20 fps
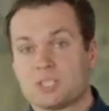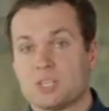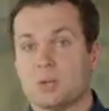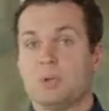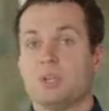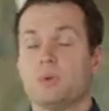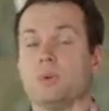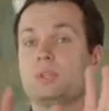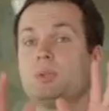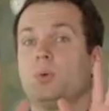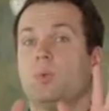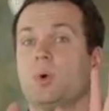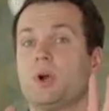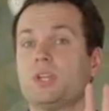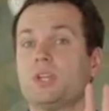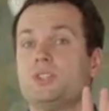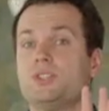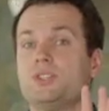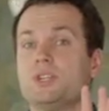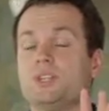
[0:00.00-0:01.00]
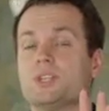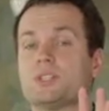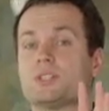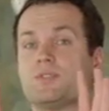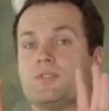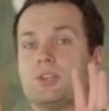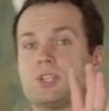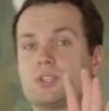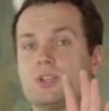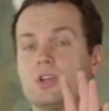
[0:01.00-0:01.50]
Somebody with the working genius
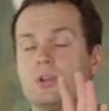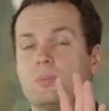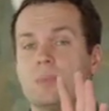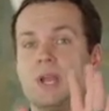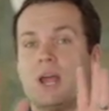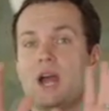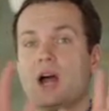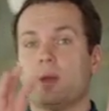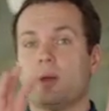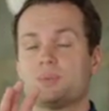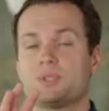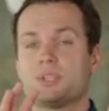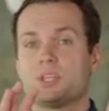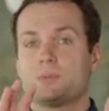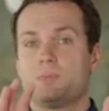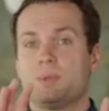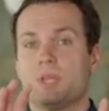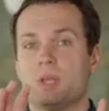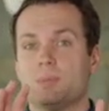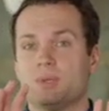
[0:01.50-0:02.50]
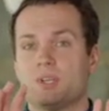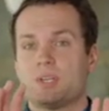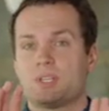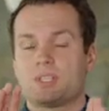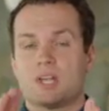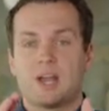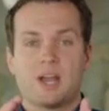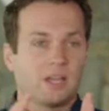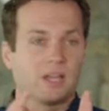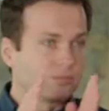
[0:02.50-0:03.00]
of discernment helps us be able to
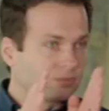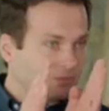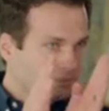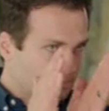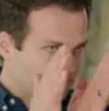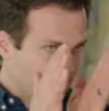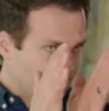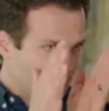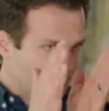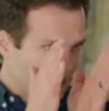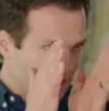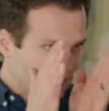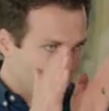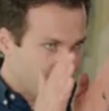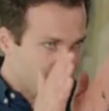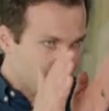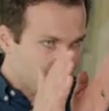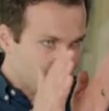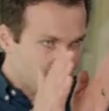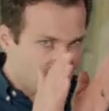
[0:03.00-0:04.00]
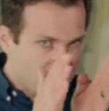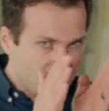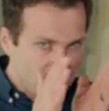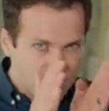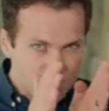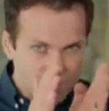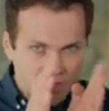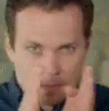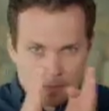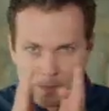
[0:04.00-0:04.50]
decide this
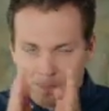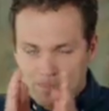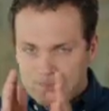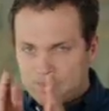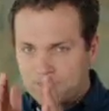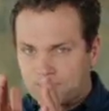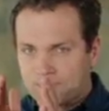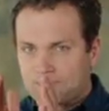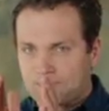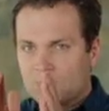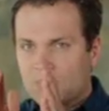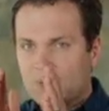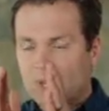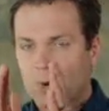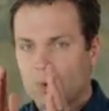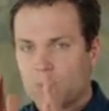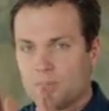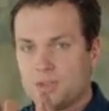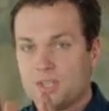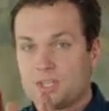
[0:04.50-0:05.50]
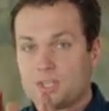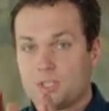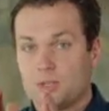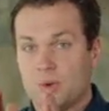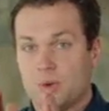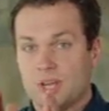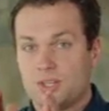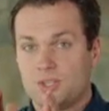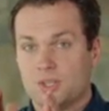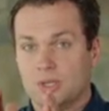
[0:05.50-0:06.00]
direction or this
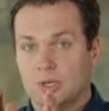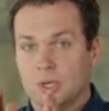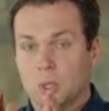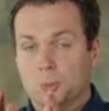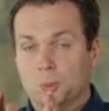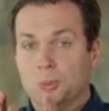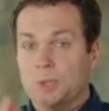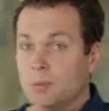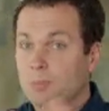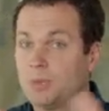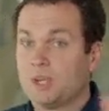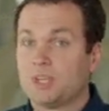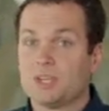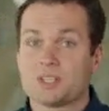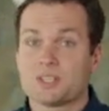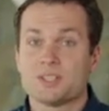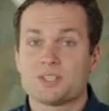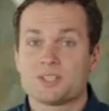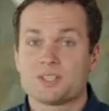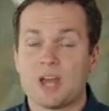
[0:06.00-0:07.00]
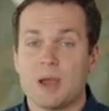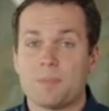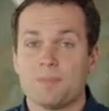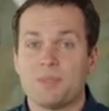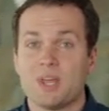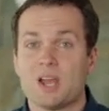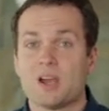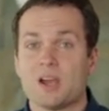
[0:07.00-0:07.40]
direction. But it doesn't stop